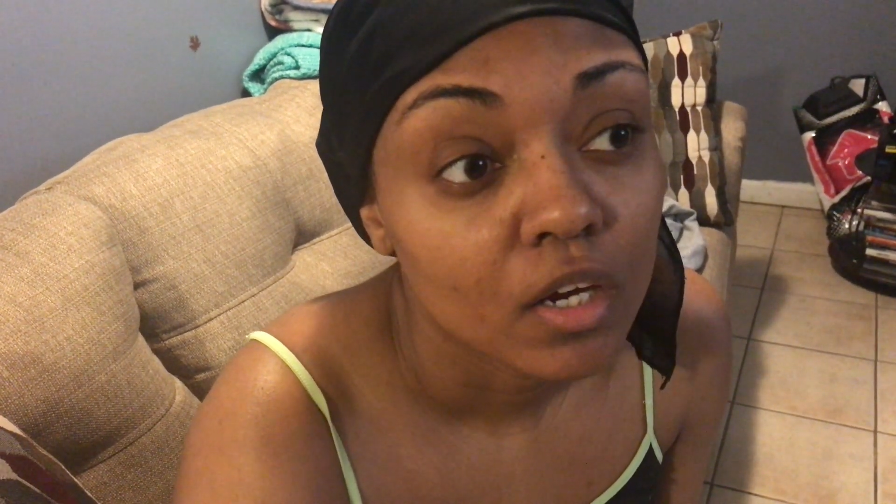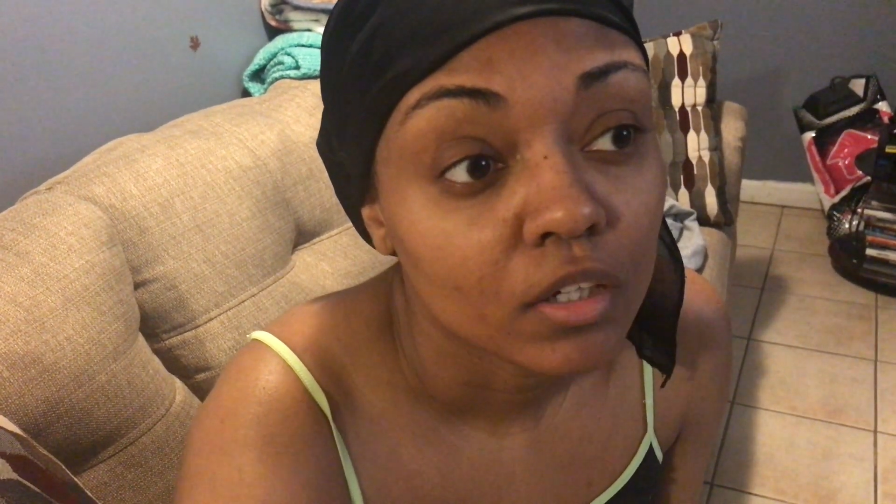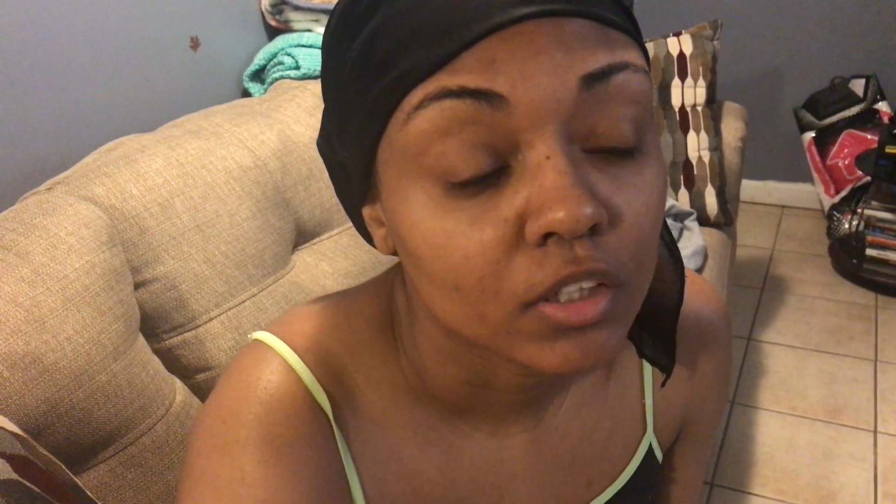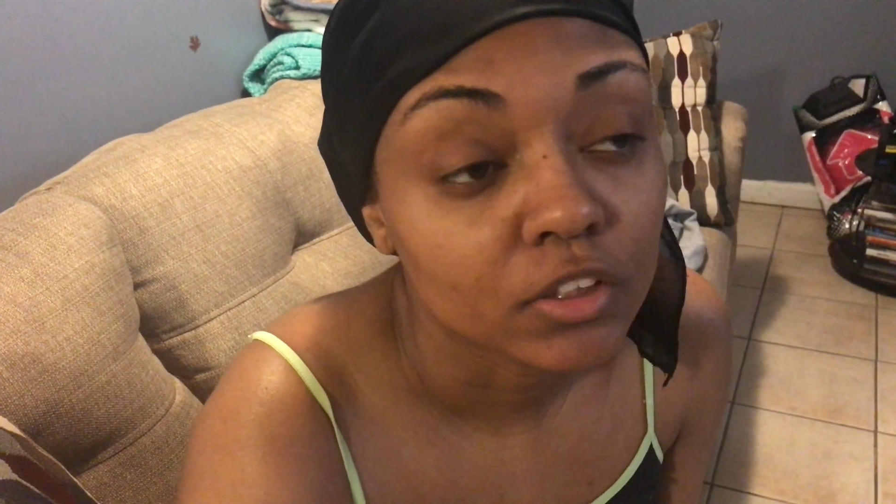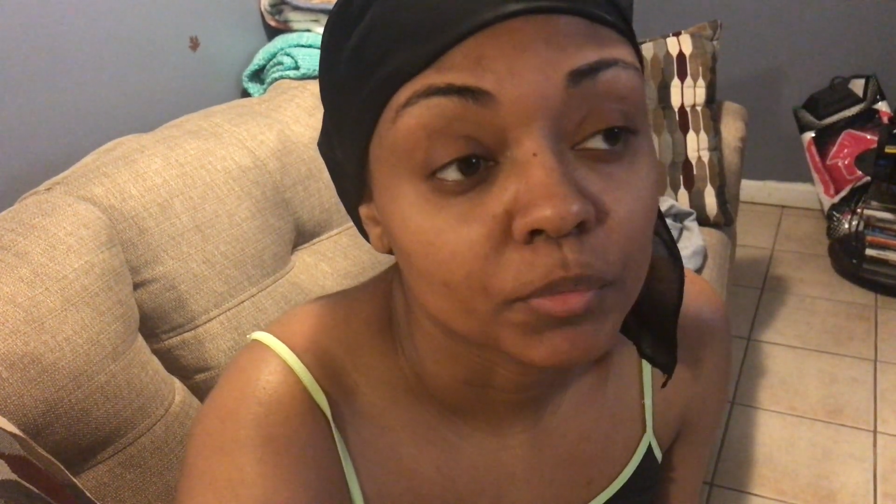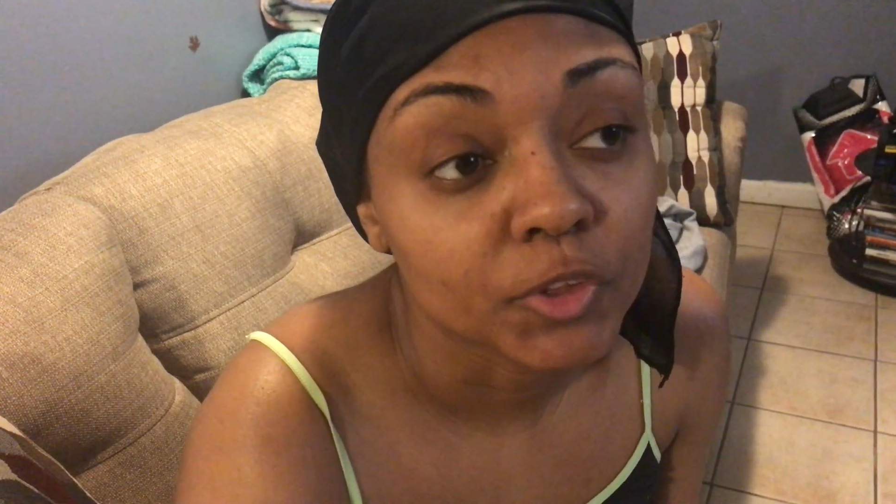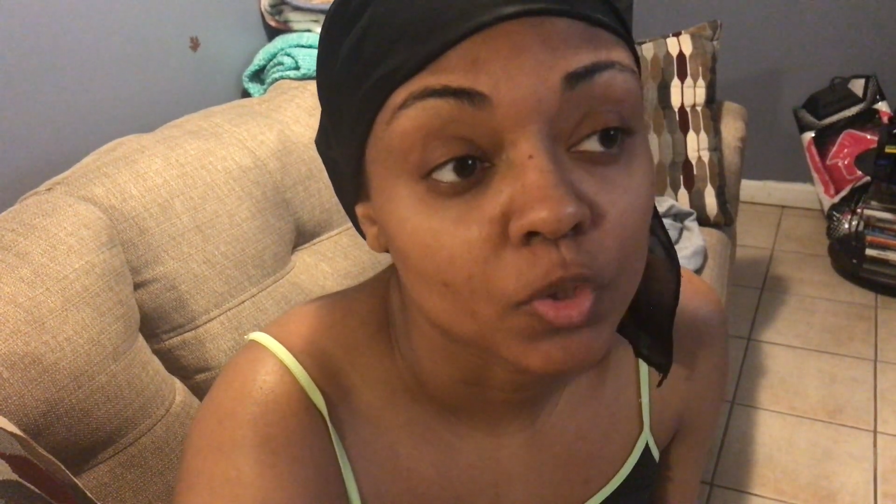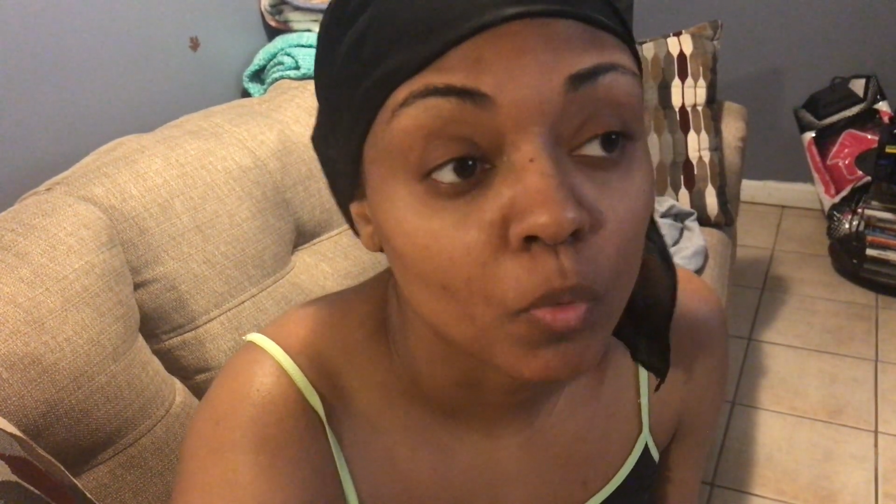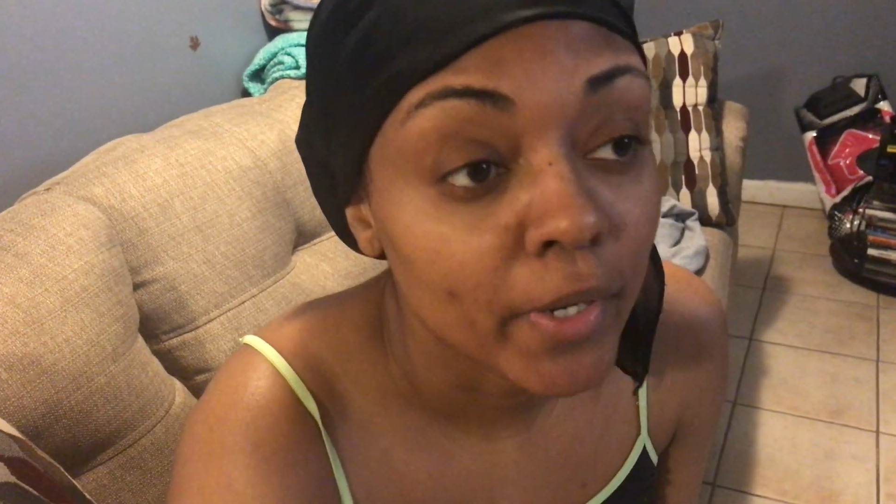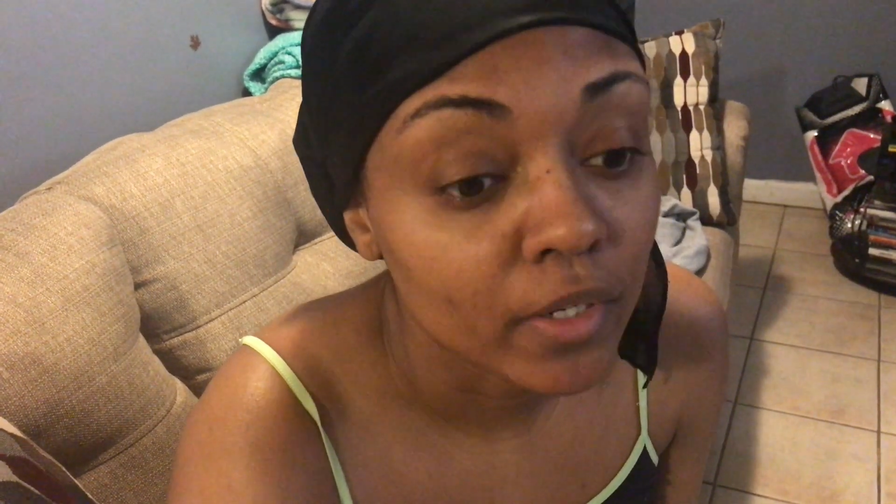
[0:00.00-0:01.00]
because it was
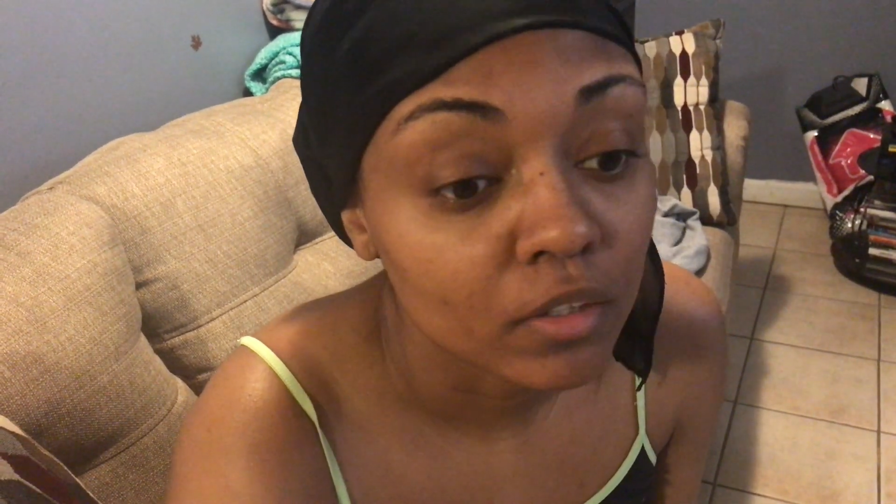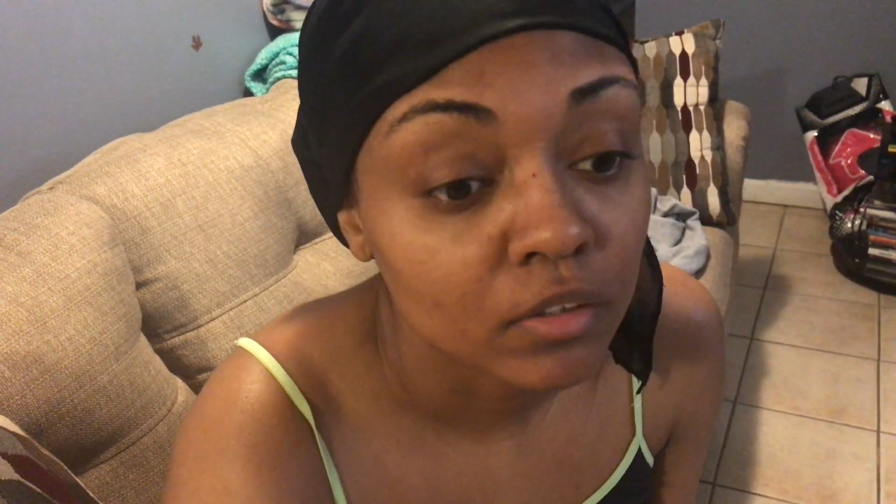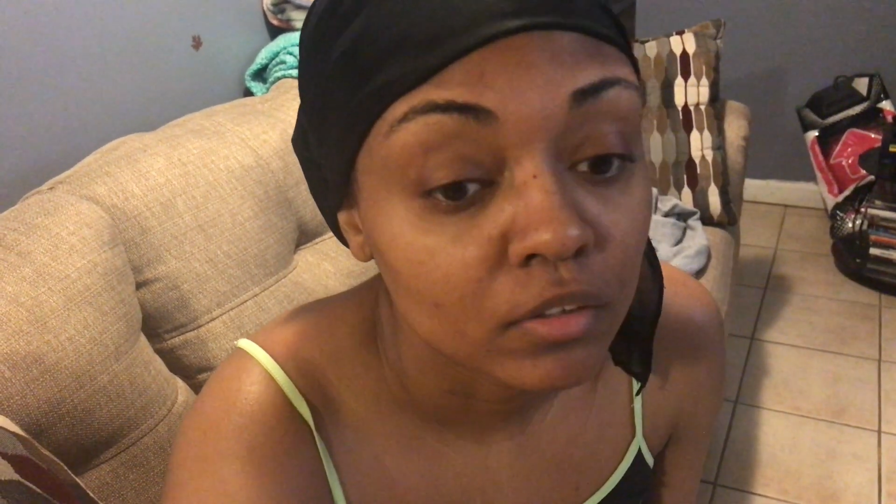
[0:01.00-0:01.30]
quick